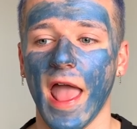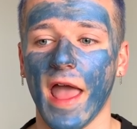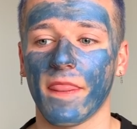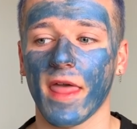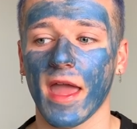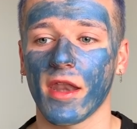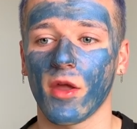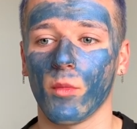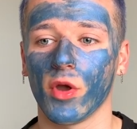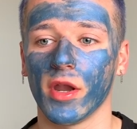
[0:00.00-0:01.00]
And then
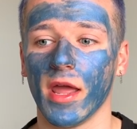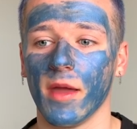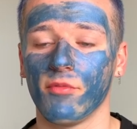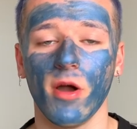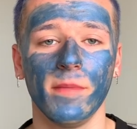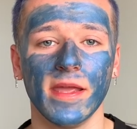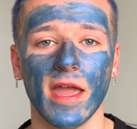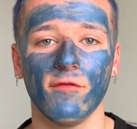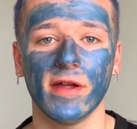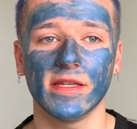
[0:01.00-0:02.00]
we're going to properly
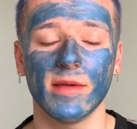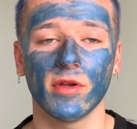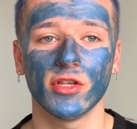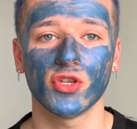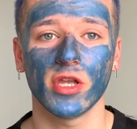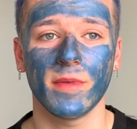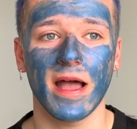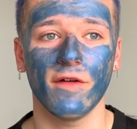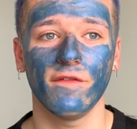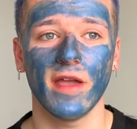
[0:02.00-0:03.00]
get ready. I'm going to show you my
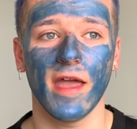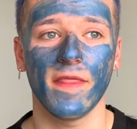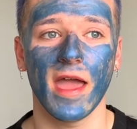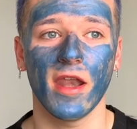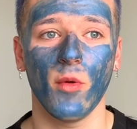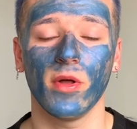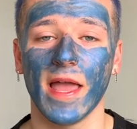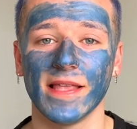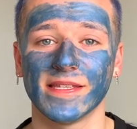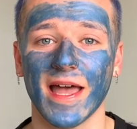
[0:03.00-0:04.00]
outfit, and then we'll
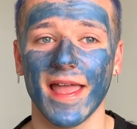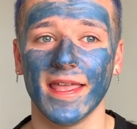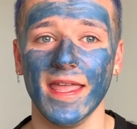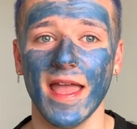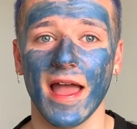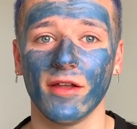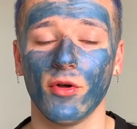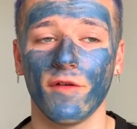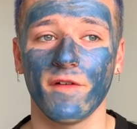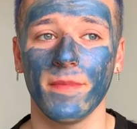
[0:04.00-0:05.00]
head to IKEA and
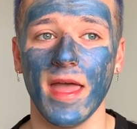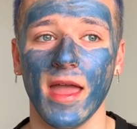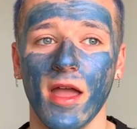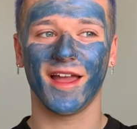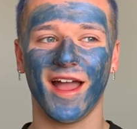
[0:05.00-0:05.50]
go from there.